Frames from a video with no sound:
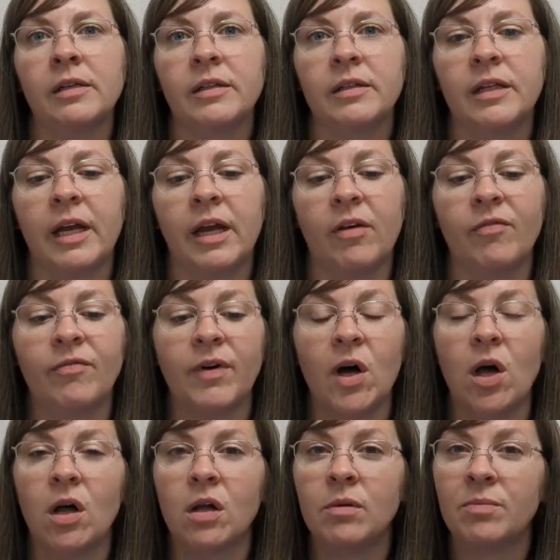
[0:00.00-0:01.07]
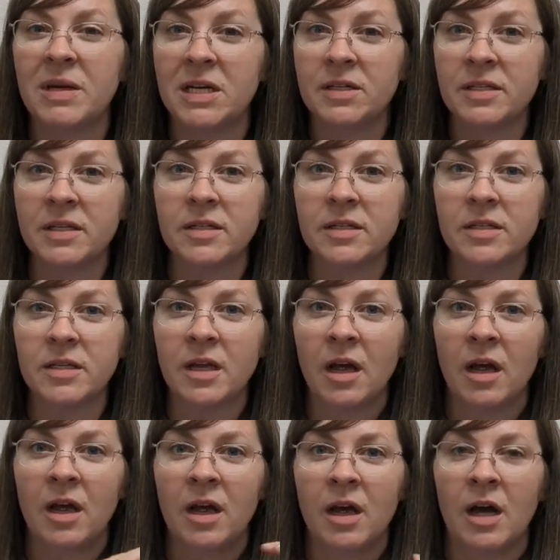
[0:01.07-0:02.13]
like fall pieces.
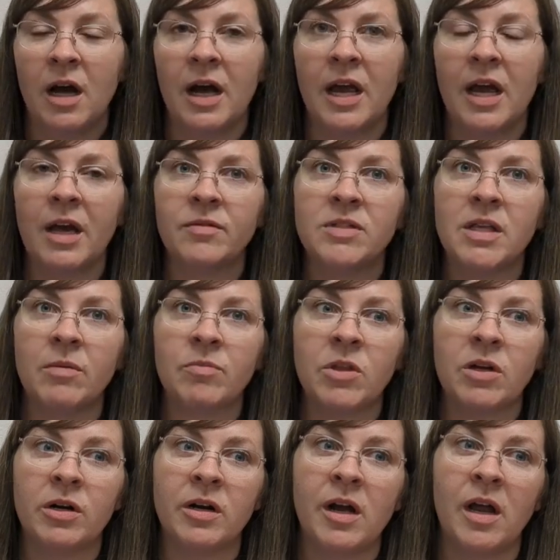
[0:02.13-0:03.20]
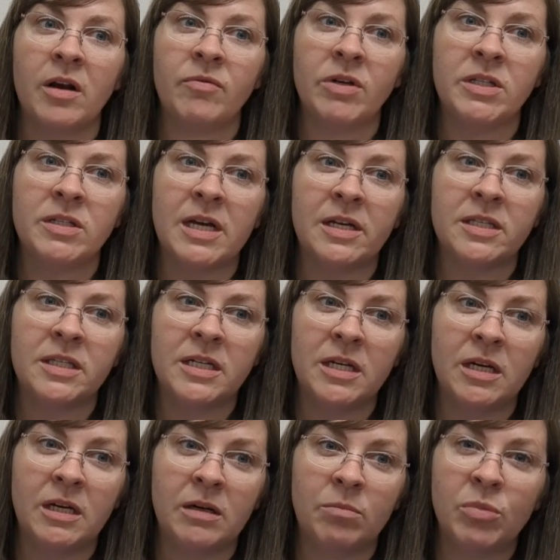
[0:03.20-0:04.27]
I have some that are kind of a
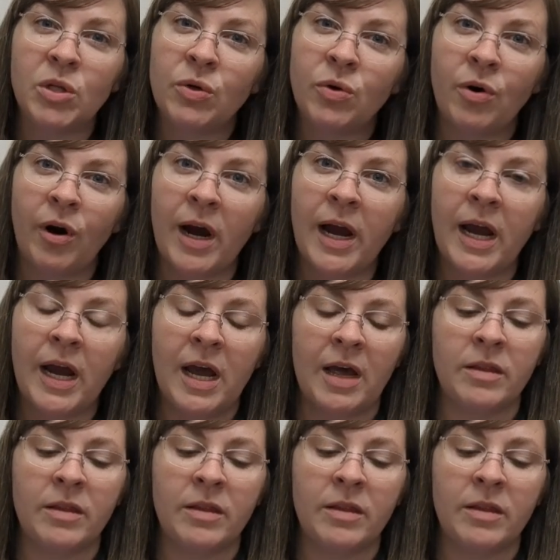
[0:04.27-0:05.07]
dusty blue-gray